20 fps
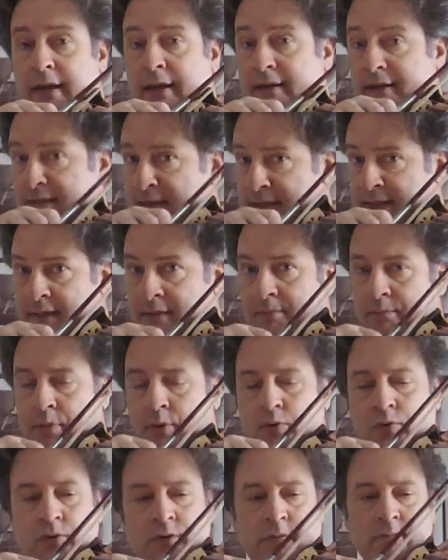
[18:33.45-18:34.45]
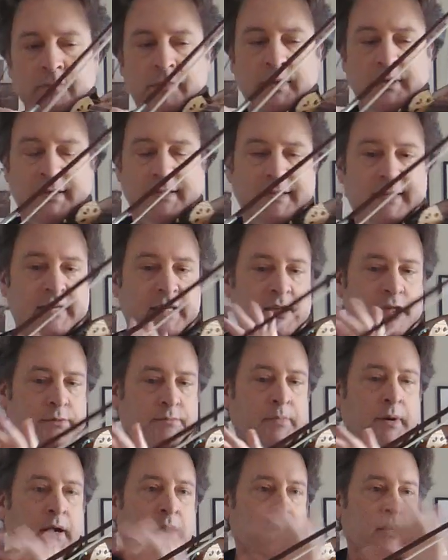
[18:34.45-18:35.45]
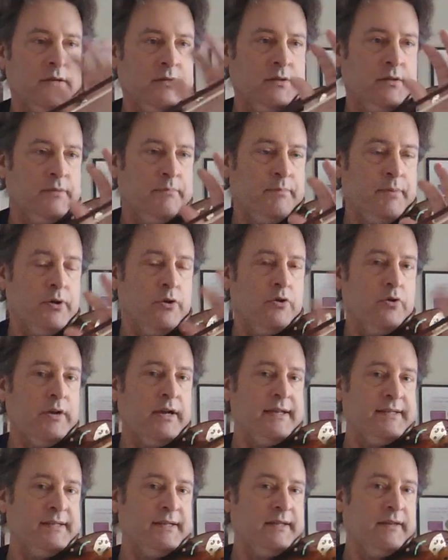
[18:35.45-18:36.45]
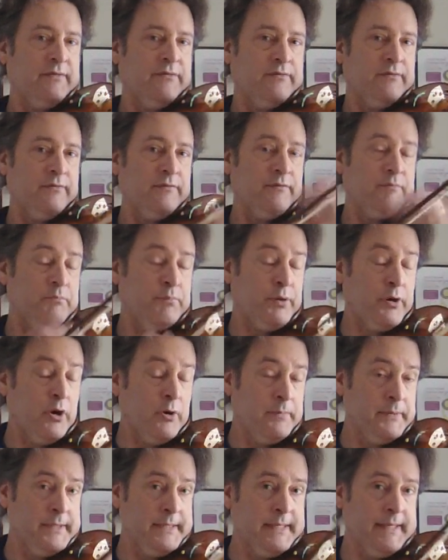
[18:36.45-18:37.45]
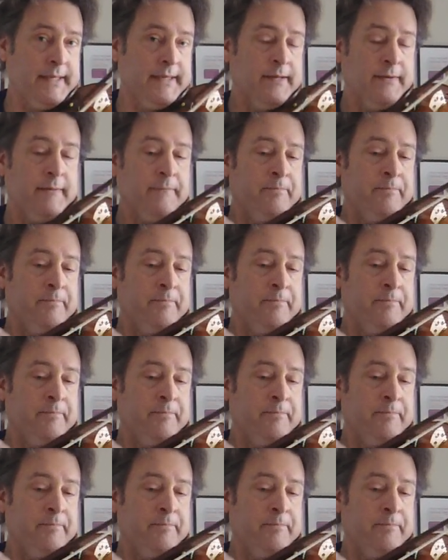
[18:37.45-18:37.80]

Now this is important because each part of the bow has a different property.